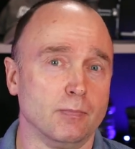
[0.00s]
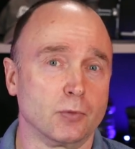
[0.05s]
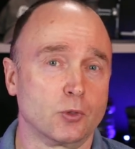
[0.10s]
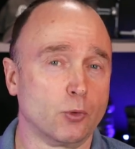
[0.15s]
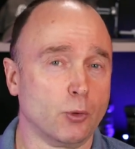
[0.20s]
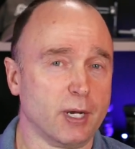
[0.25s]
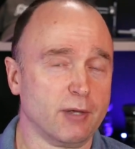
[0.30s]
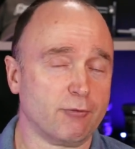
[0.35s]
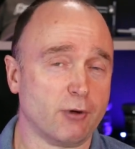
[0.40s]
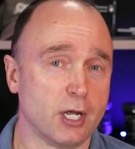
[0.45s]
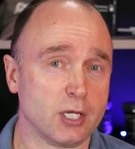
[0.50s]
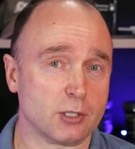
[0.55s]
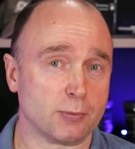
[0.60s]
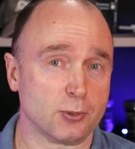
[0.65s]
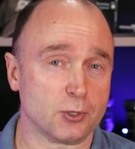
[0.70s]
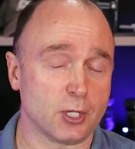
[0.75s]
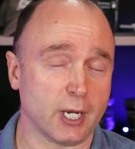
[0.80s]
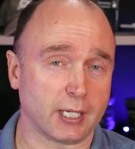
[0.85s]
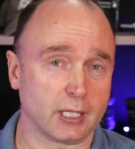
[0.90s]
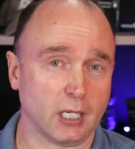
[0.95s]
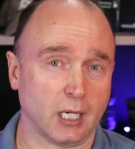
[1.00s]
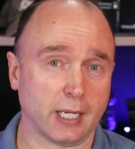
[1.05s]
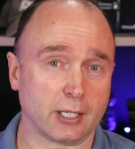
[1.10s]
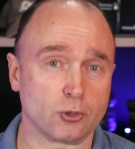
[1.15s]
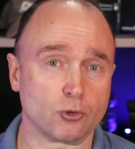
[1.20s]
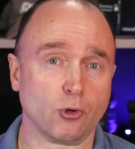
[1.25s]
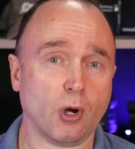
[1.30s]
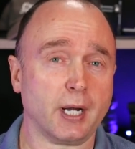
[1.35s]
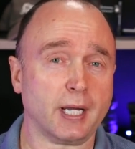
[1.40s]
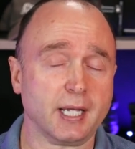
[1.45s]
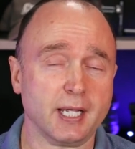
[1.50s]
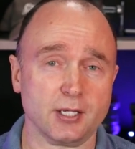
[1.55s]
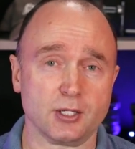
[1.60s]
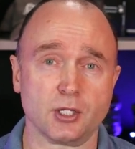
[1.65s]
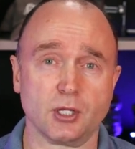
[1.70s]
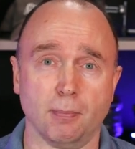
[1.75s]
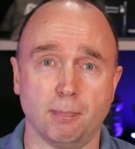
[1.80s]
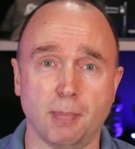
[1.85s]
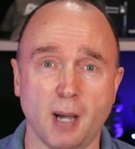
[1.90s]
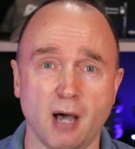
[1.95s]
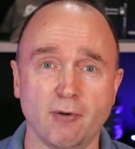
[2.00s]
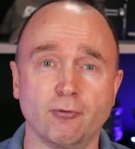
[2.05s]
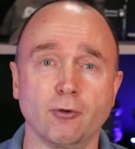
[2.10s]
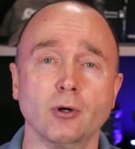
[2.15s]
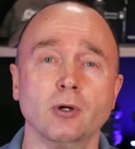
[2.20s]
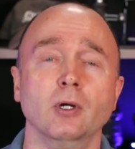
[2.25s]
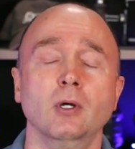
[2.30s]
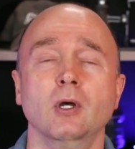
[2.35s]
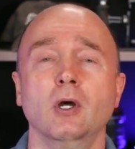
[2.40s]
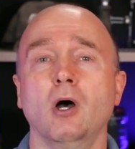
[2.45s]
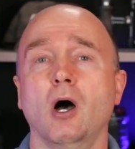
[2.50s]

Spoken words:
20 frames per second electronic. It's the buffer.